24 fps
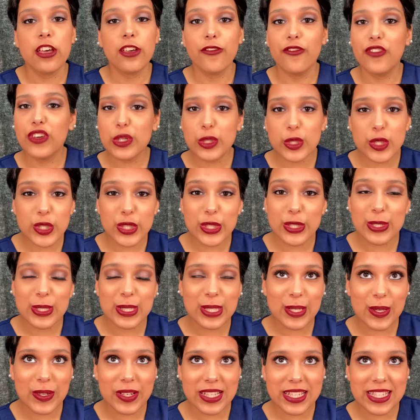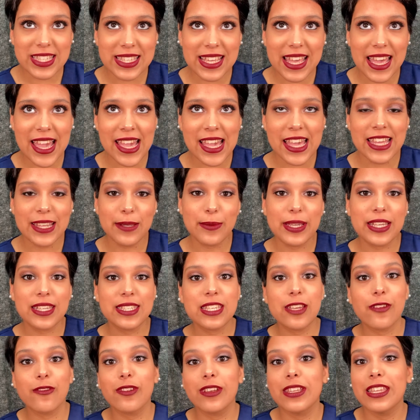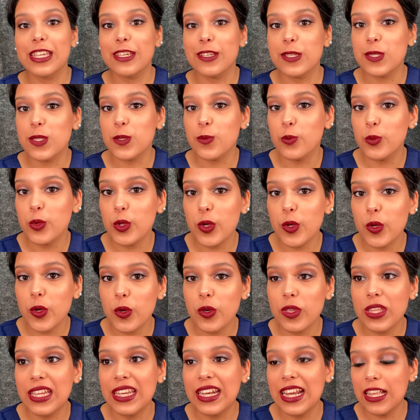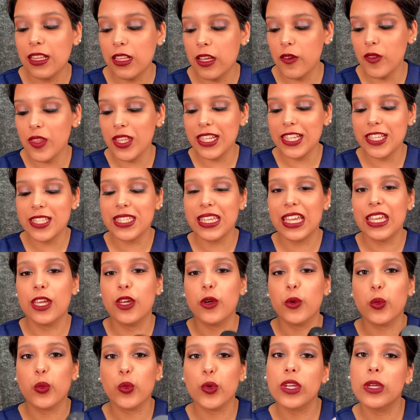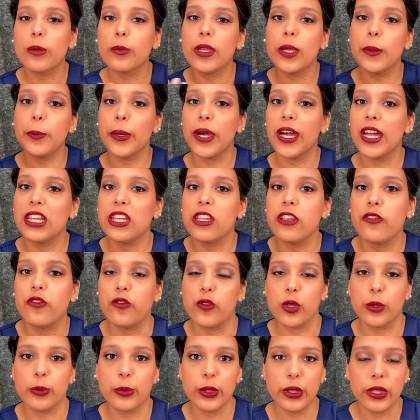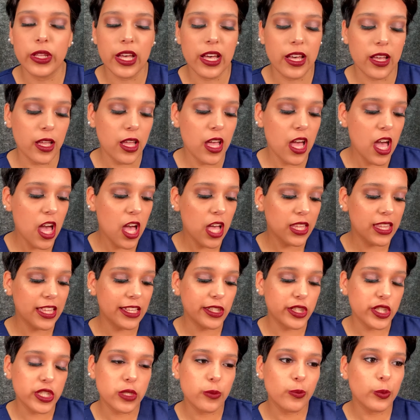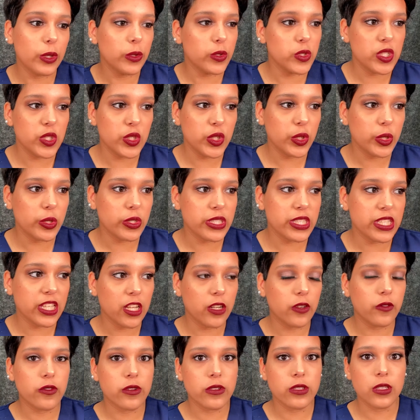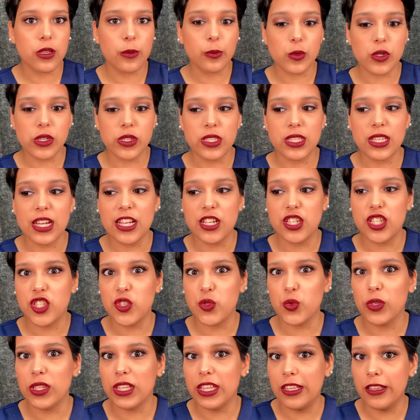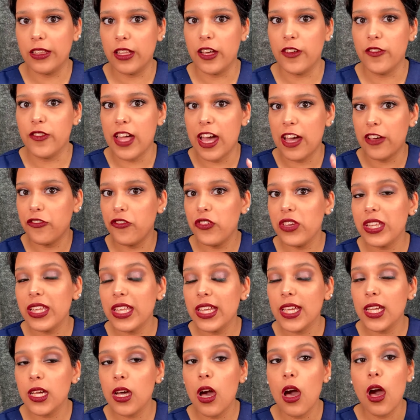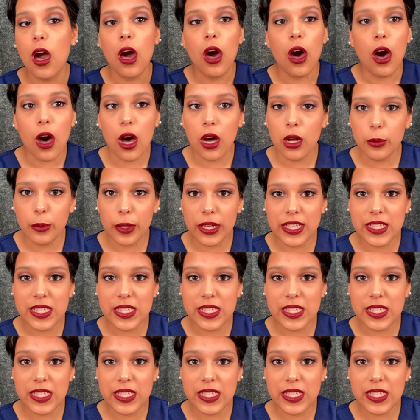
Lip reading: filter, so to say. It makes everything smooth, and I love that it's a creamy putty formula that just melts into your skin. For some reason, I just really love that feeling on my